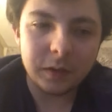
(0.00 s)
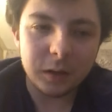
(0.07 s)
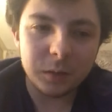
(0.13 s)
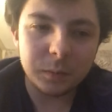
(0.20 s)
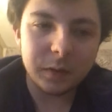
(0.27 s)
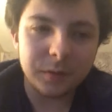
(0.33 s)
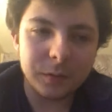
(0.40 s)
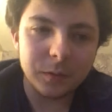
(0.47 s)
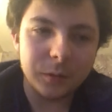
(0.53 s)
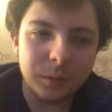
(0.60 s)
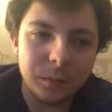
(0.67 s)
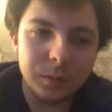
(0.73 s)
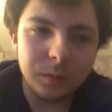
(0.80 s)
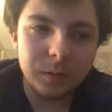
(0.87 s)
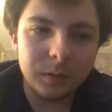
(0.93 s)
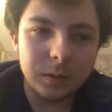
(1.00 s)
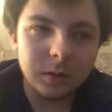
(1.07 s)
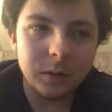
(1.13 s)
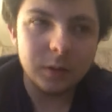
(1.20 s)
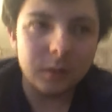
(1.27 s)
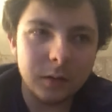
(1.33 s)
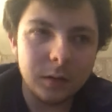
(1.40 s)
helped me through
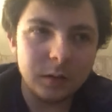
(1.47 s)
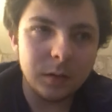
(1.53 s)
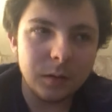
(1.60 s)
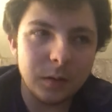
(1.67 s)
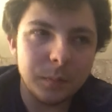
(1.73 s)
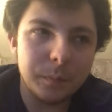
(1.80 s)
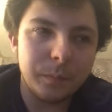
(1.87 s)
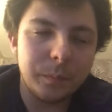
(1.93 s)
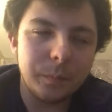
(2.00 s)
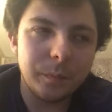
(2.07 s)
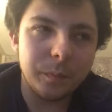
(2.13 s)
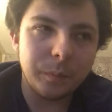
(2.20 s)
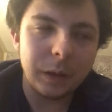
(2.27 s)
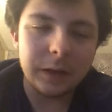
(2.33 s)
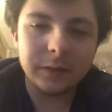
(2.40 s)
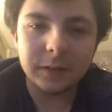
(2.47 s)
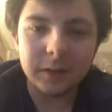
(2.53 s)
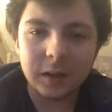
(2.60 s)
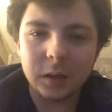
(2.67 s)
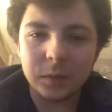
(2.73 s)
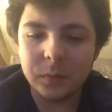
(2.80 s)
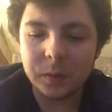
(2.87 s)
bad
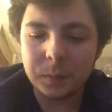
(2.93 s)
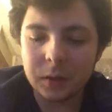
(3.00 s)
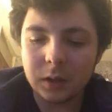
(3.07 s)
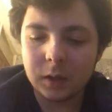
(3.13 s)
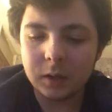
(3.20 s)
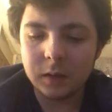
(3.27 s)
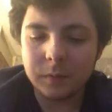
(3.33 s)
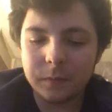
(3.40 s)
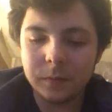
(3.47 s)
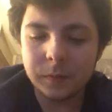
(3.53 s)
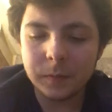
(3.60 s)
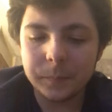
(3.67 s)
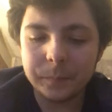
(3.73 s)
times in my life.